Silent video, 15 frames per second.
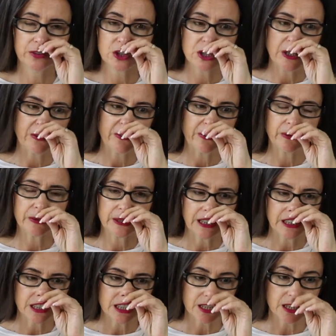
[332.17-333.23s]
visionary on
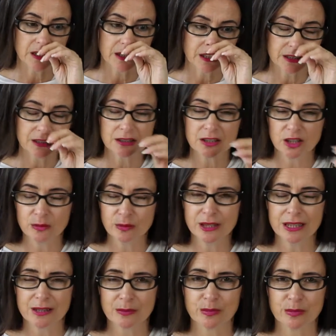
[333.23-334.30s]
the other side, and
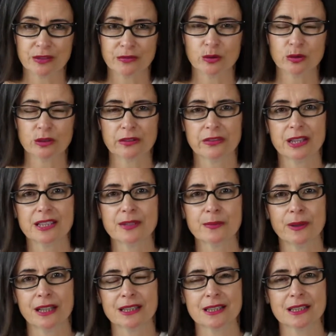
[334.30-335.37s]
Toby has a bit of all of
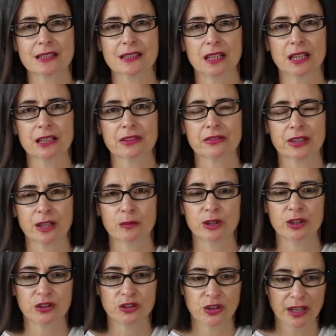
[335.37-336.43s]
these parts inside of
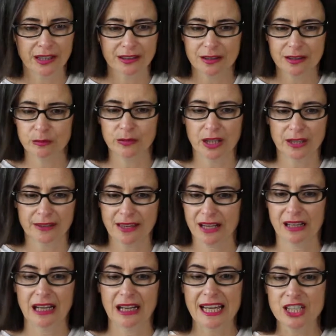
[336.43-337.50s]
him, and you had them like
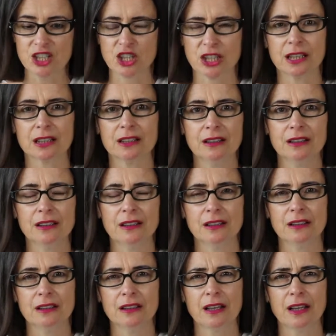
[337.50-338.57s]
that clashing,
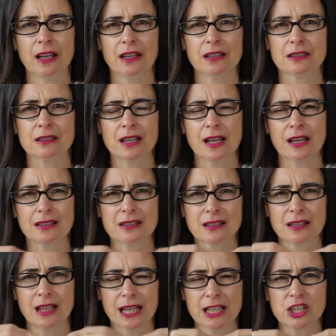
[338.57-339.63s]
heads
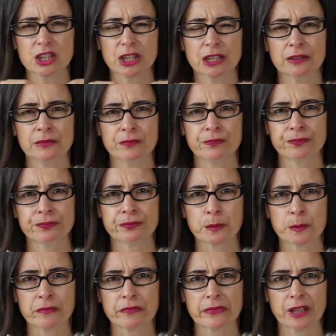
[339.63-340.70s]
clashing.
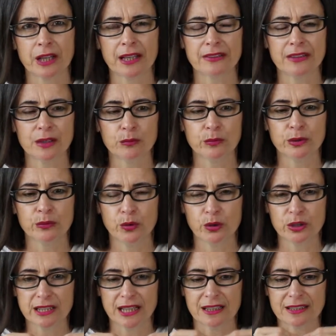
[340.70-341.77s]
And then we
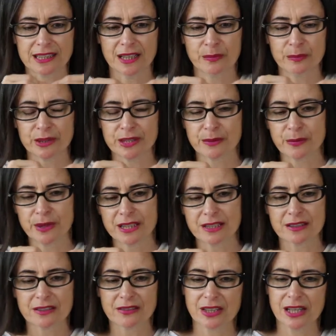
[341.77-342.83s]
worked out some bits and
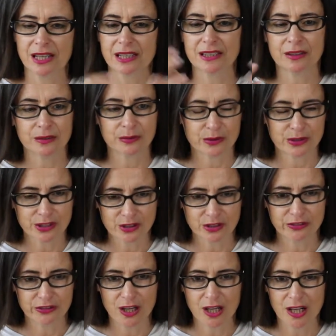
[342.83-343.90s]
pieces of that, and it was
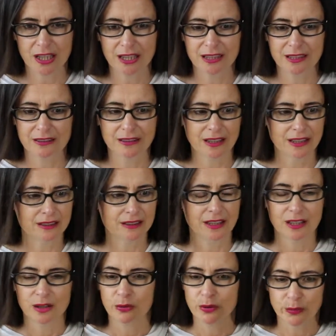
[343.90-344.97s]
fine. And
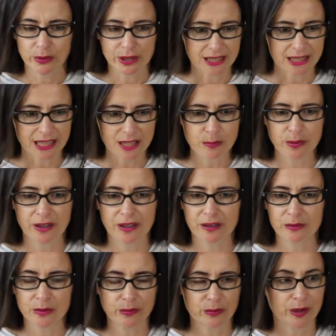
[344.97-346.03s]
then we went
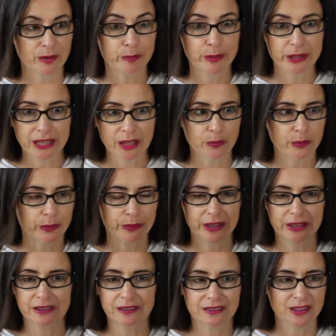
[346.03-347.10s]
deeper, we went bigger,
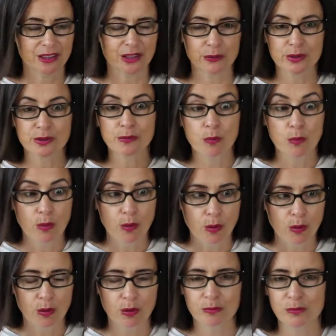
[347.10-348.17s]
there was
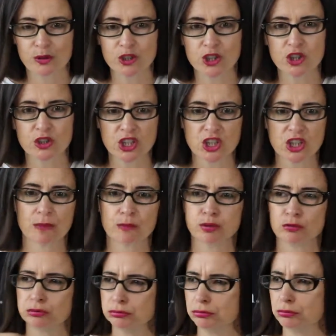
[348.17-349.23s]
more stretching,
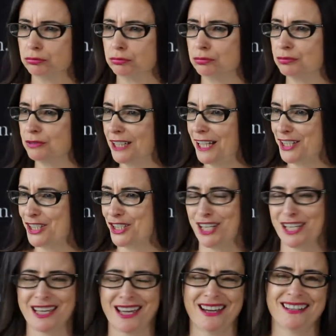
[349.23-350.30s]

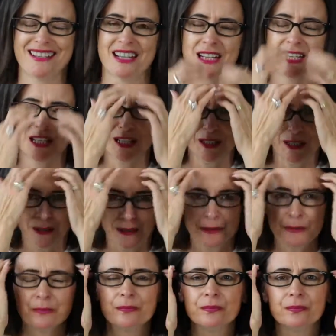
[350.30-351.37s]
clashing again.
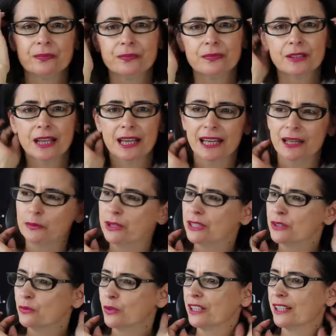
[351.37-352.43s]
And we
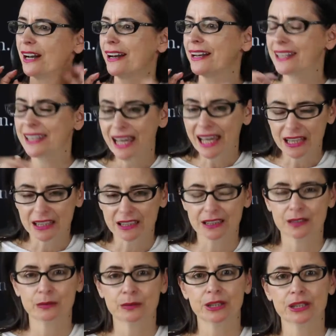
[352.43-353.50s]
had to work it out
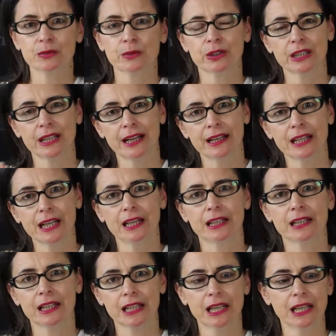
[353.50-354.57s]
again, and then we had to work it out
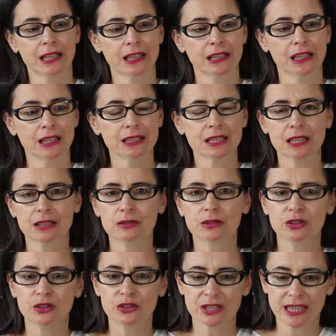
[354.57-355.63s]
again and again, and
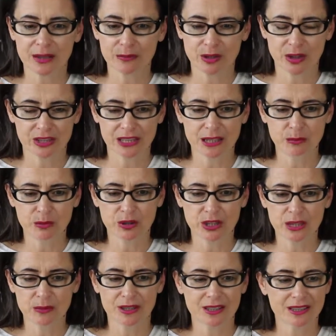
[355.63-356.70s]
until you just keep going deeper
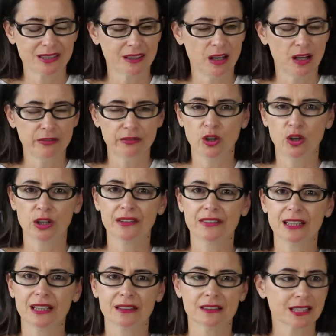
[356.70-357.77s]
and deeper. This is lifelong.
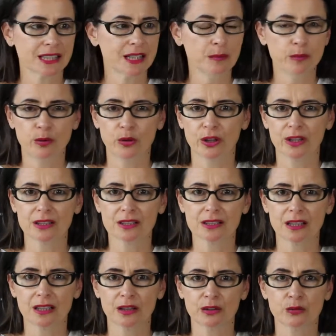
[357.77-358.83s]
And then at some point,
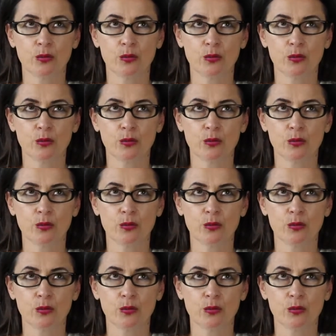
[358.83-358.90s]
it's like,